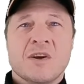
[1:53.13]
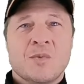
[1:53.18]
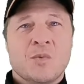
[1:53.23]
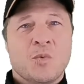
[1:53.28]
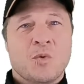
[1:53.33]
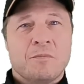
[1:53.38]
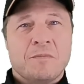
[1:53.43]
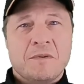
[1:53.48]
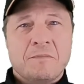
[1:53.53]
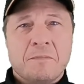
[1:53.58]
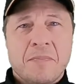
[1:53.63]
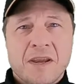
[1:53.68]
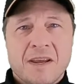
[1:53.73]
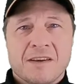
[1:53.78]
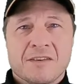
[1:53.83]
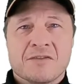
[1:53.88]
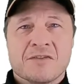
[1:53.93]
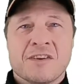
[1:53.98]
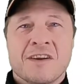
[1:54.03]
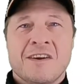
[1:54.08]
will be
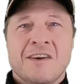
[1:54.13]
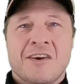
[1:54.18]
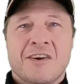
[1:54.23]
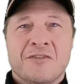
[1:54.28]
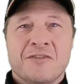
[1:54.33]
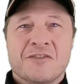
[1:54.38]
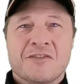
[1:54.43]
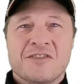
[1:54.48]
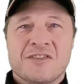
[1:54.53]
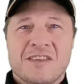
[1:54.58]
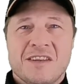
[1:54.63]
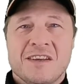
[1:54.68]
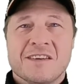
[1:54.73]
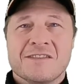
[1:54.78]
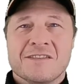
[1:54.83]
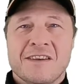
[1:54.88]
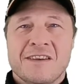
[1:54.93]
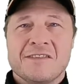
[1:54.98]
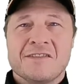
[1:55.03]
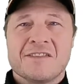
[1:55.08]
based on the
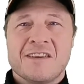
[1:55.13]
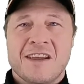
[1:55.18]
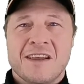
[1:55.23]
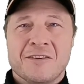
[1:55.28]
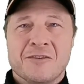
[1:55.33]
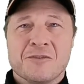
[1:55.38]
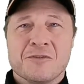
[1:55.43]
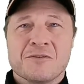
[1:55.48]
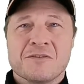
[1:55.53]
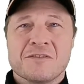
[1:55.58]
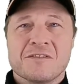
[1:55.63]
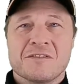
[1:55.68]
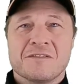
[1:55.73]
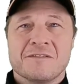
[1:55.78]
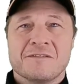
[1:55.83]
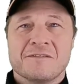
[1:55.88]
CSA standards.